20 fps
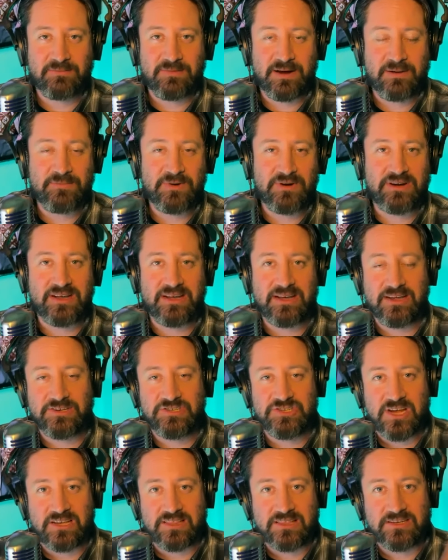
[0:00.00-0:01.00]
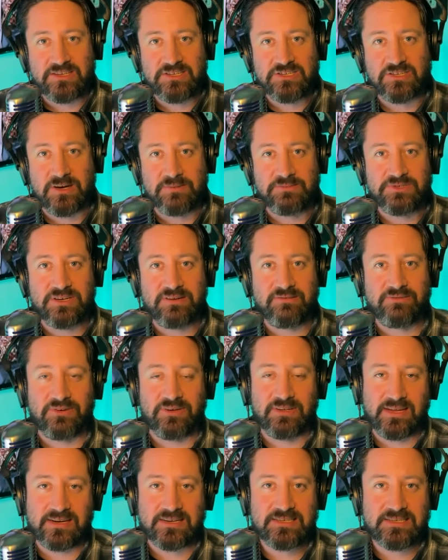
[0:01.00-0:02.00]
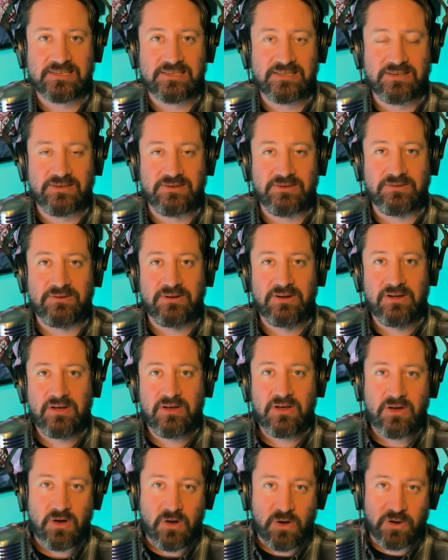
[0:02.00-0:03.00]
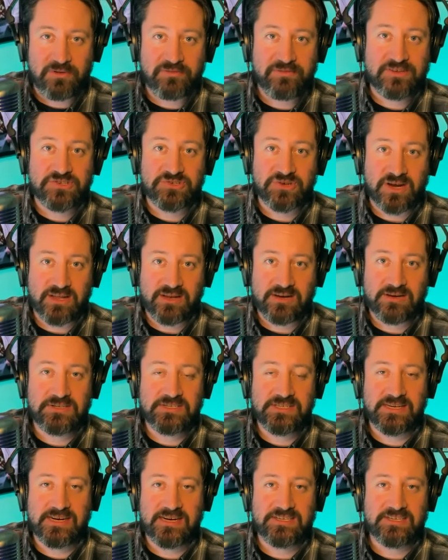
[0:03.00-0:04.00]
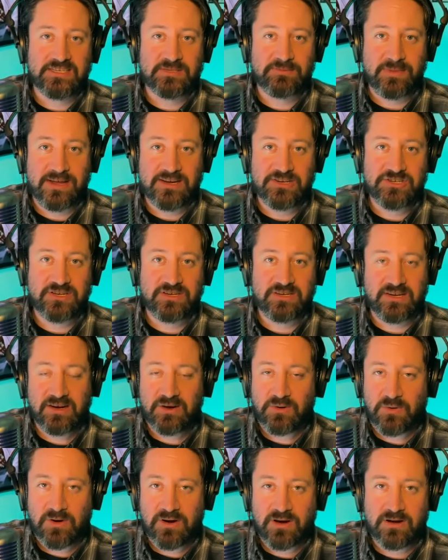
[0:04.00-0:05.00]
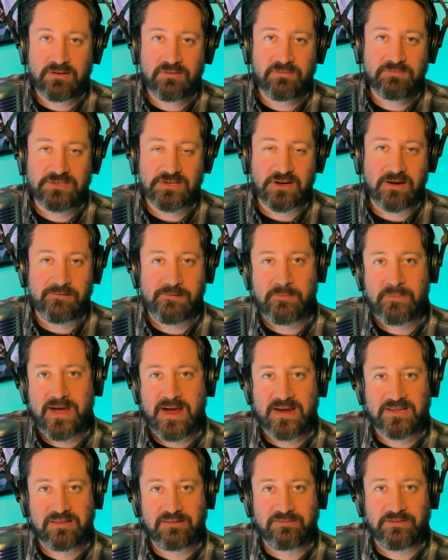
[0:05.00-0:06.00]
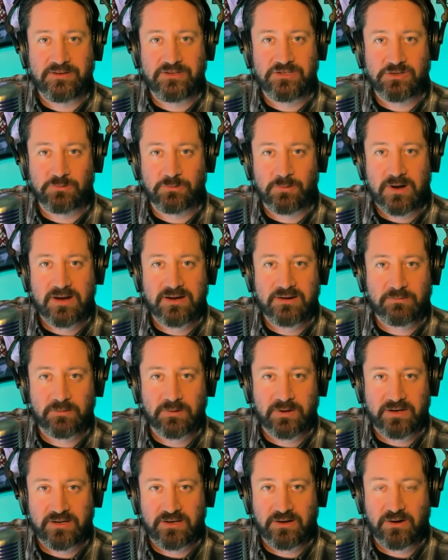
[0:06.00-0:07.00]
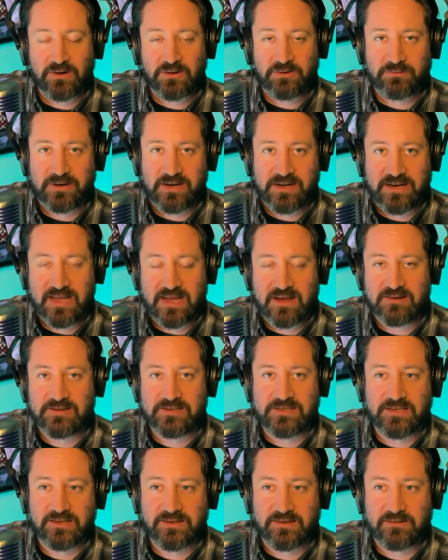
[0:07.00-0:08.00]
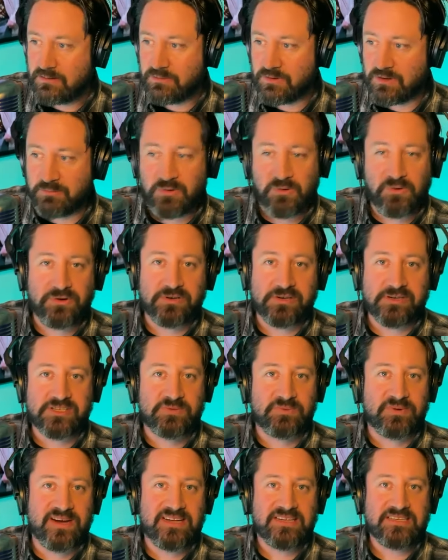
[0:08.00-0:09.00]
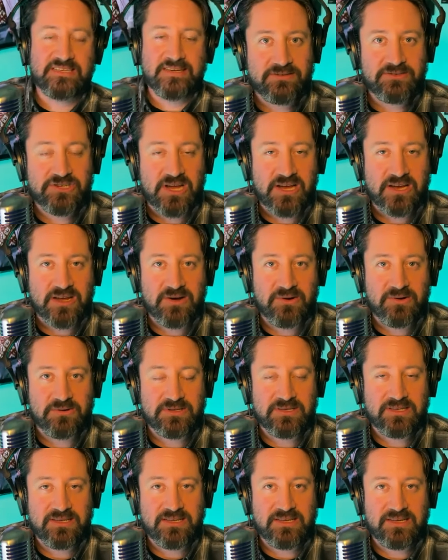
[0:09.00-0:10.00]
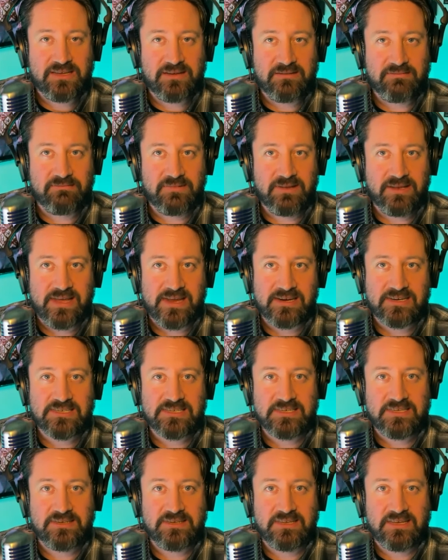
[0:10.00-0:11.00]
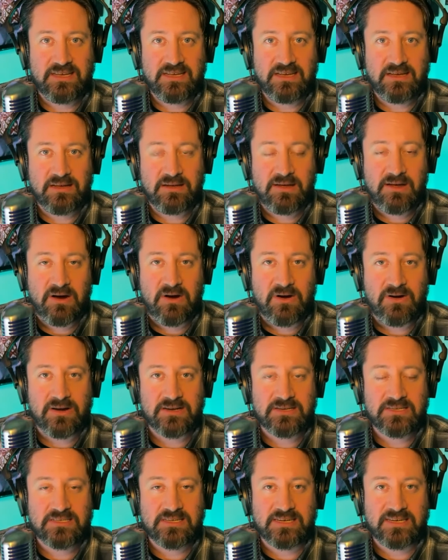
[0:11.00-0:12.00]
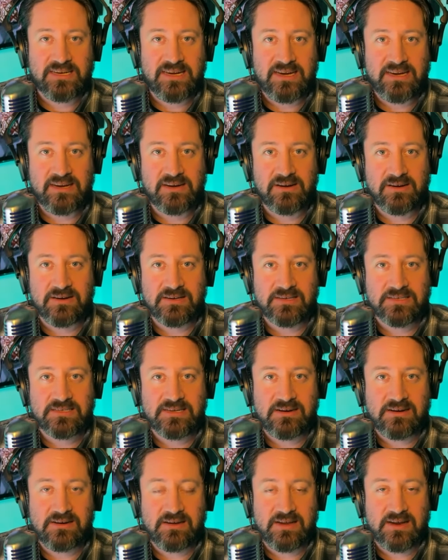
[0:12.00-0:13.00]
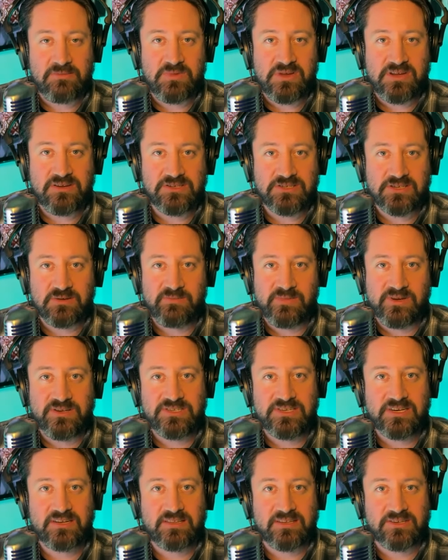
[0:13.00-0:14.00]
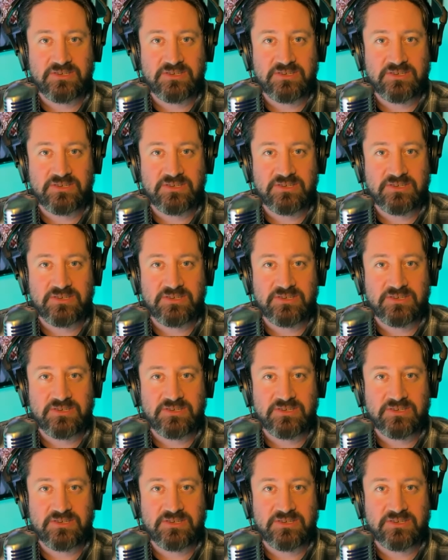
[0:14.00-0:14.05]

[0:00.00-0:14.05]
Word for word: Remember to check the description for links to all the trailers that I just mentioned in order, starting with Back to the Future 1 and working all the way down to The Polar Express. Check out the links to the artists, the Canadian artists that are letting me use their music, the